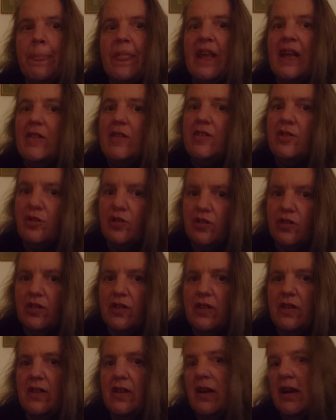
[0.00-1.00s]
It's not to
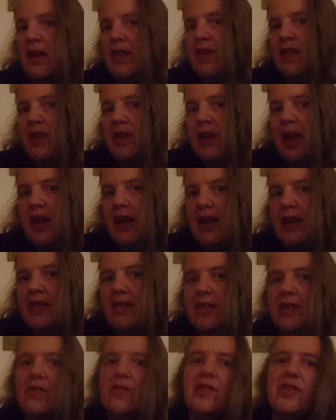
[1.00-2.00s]
deny that that
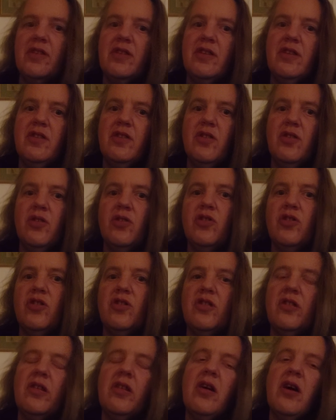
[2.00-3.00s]
exists, it's not to
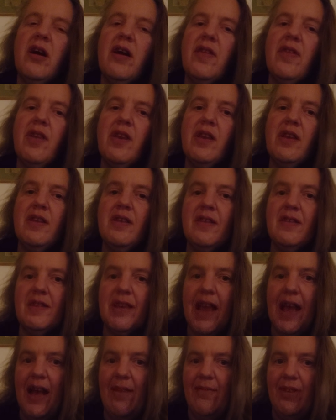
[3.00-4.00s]
deny that it doesn't
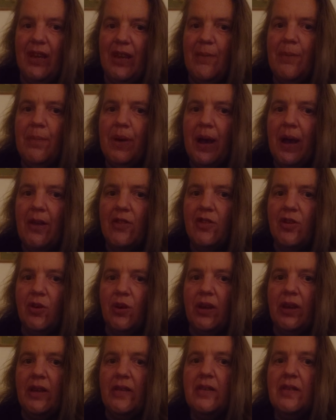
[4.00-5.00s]
have an impact on
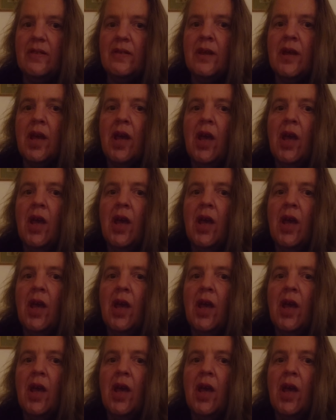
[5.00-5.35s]
us,